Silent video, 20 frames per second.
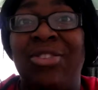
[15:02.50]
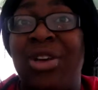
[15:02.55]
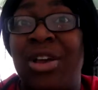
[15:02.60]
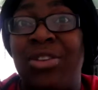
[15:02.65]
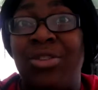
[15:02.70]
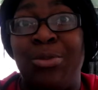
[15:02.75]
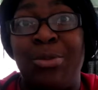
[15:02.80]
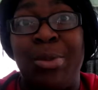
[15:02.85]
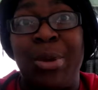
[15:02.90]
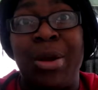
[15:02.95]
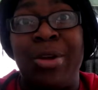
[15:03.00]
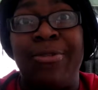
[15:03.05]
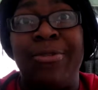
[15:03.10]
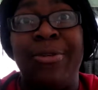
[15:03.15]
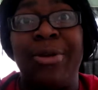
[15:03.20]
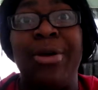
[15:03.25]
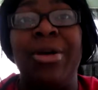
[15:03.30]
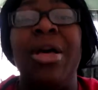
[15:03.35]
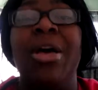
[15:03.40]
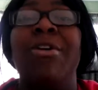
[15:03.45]
You guys are
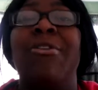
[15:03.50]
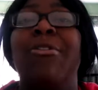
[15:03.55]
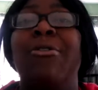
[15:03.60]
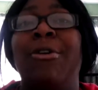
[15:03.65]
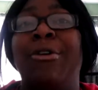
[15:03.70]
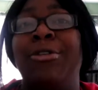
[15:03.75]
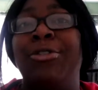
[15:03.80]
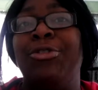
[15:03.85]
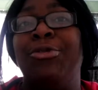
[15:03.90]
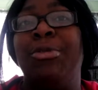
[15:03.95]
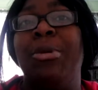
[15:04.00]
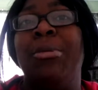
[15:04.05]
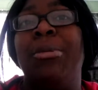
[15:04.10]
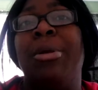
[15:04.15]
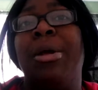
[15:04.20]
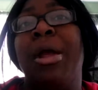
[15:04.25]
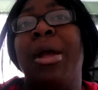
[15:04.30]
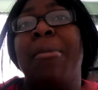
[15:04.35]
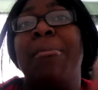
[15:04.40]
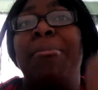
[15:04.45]
wonderful. Always
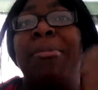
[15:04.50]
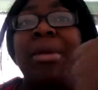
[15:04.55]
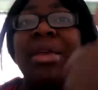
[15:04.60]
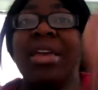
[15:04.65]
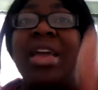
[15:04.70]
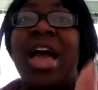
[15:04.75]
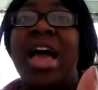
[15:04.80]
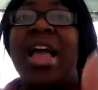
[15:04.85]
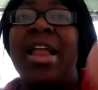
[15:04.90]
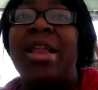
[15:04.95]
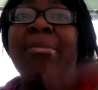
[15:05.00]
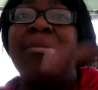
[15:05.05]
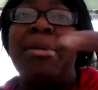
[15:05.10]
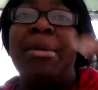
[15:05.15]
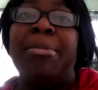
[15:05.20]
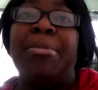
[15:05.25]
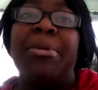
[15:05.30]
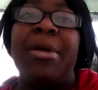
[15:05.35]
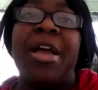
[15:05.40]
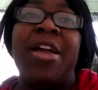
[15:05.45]
remember, be kind,
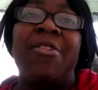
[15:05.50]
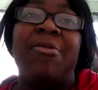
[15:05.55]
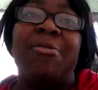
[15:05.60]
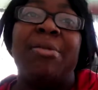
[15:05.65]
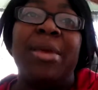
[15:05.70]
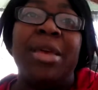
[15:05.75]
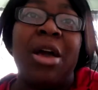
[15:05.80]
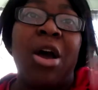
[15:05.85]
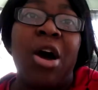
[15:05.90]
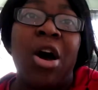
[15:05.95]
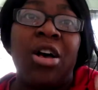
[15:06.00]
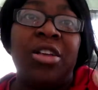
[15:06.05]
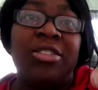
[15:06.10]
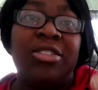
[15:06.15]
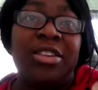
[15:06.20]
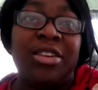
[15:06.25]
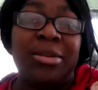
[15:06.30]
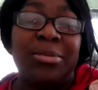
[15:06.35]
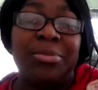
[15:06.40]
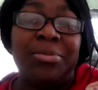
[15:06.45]
be brave, be
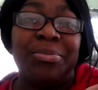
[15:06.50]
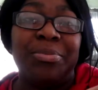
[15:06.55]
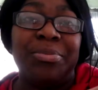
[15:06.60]
awesome.